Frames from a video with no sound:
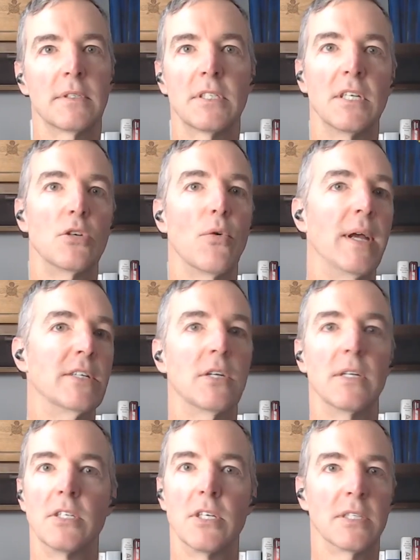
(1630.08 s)

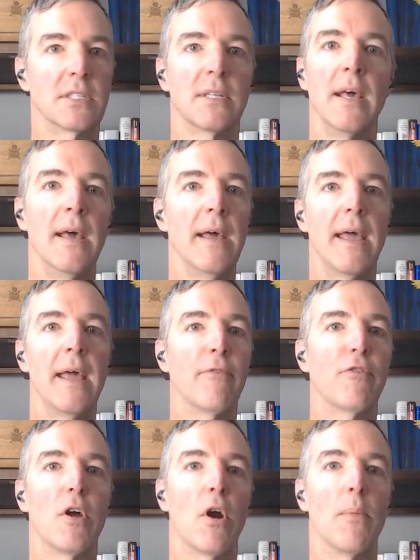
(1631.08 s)
situation, just
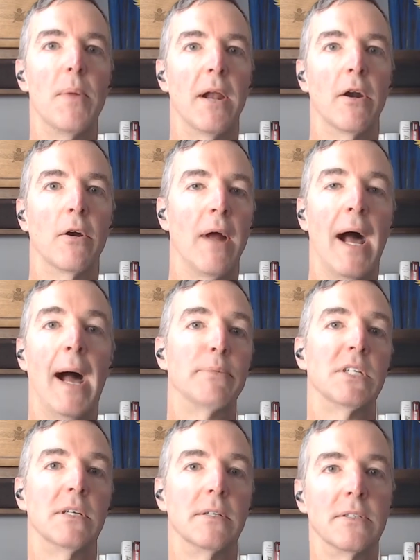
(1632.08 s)
if there are better
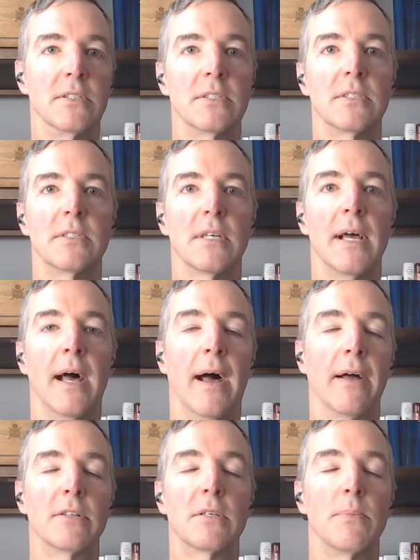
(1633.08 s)
options
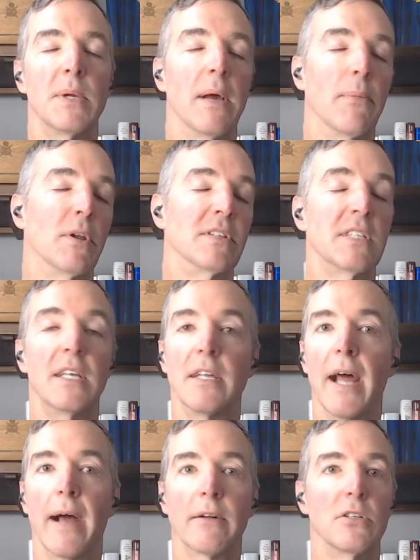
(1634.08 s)
to be able to see
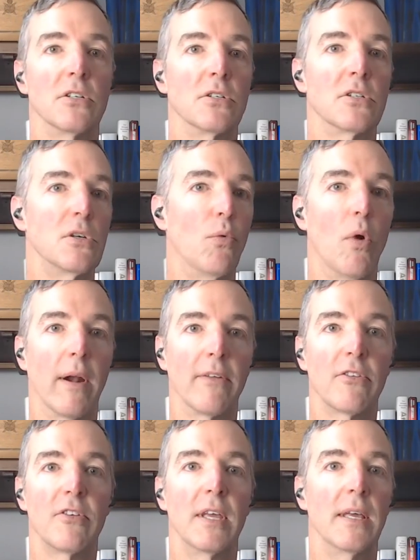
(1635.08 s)
the doctors you
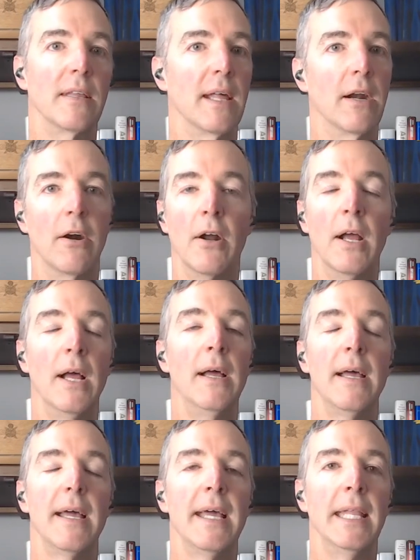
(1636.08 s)
want to see that are
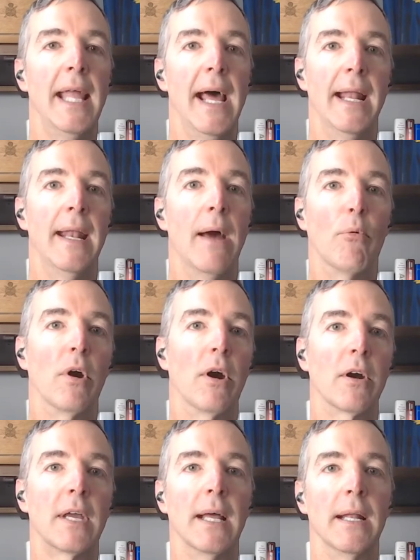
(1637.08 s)
in that
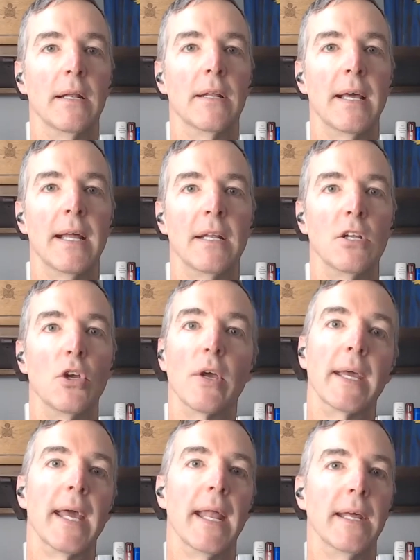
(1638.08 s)
network, and you
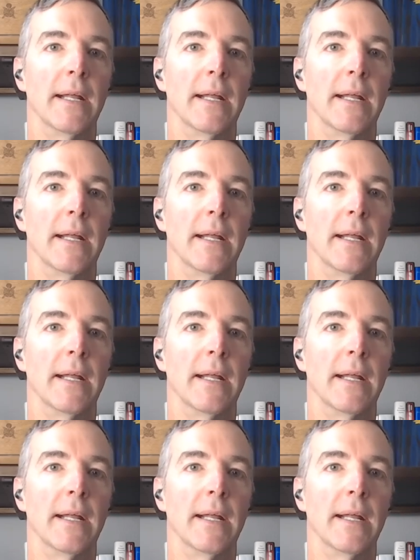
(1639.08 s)
can get